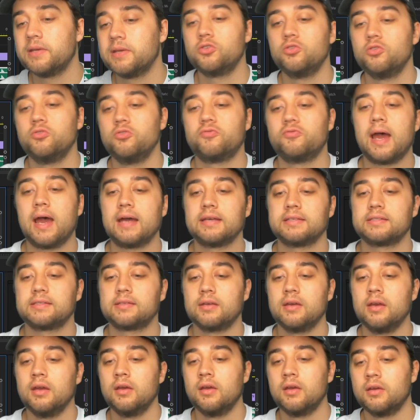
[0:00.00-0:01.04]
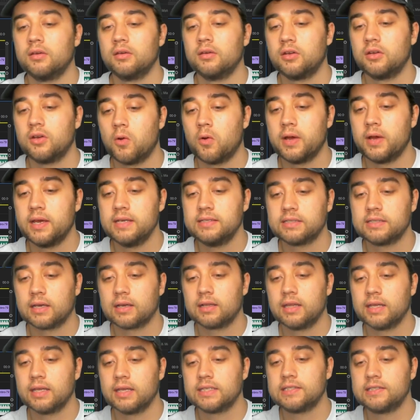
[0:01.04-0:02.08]
bit too fast, you can always
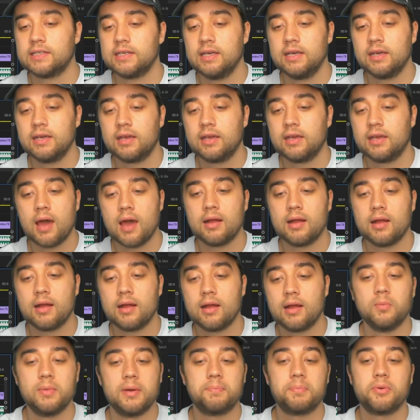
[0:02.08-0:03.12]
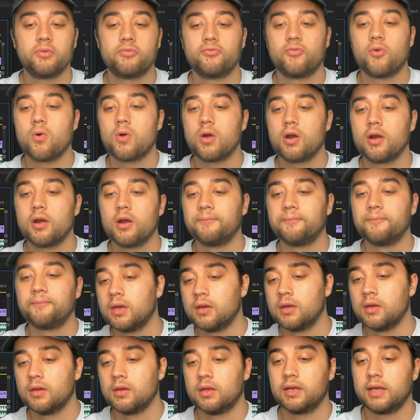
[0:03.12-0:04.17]
click C, cut a little bit before.
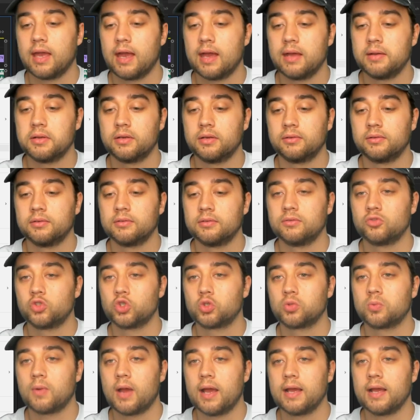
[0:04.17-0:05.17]
Again, just